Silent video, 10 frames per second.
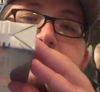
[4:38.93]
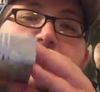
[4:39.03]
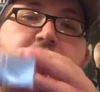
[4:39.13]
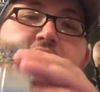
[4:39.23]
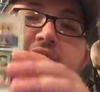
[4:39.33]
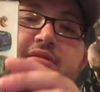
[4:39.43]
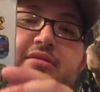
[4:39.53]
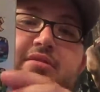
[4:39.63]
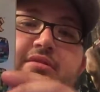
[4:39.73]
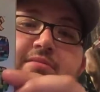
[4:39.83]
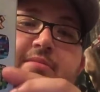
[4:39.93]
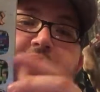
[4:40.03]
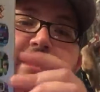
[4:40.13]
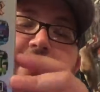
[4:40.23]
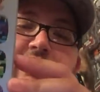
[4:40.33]
awesome. I
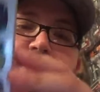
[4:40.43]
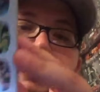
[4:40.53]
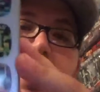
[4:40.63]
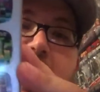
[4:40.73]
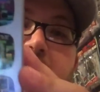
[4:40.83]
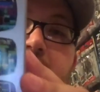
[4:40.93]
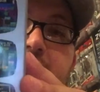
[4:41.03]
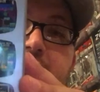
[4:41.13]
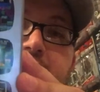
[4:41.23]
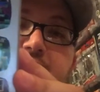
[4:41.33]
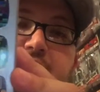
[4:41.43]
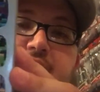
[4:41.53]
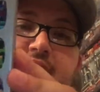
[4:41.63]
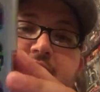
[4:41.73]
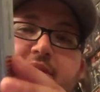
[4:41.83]
mean, look at that.
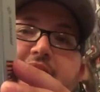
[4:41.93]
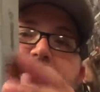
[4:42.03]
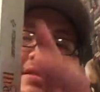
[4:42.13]
I mean,